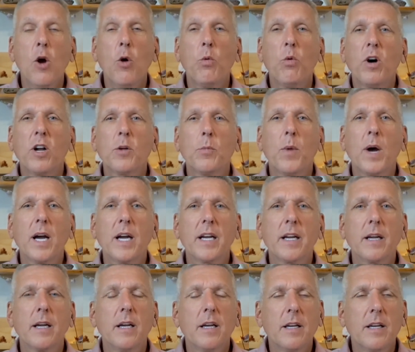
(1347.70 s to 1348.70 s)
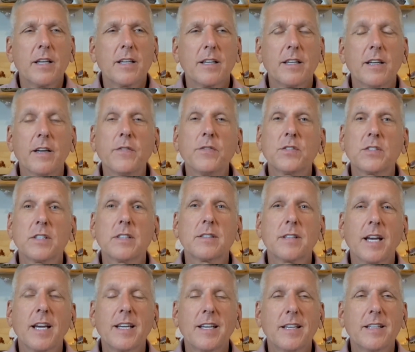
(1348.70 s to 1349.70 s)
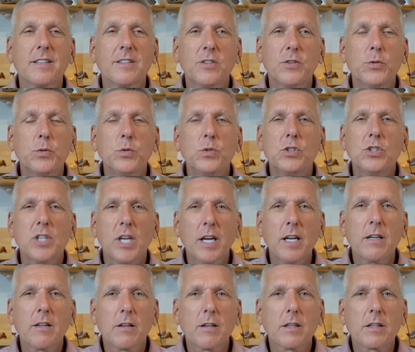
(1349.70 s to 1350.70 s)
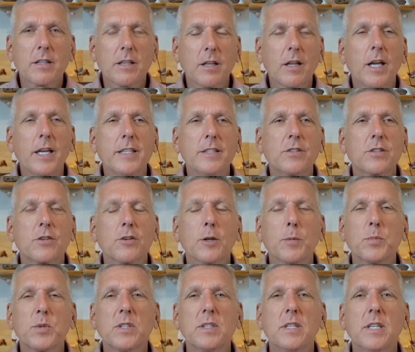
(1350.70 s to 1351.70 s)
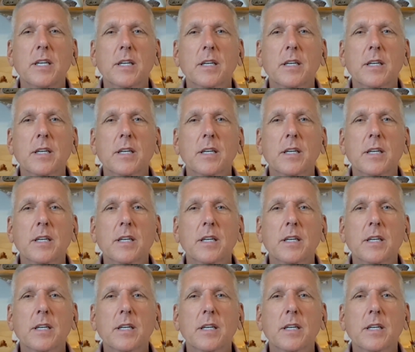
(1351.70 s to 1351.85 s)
One of my gifts is I get to channel the light script,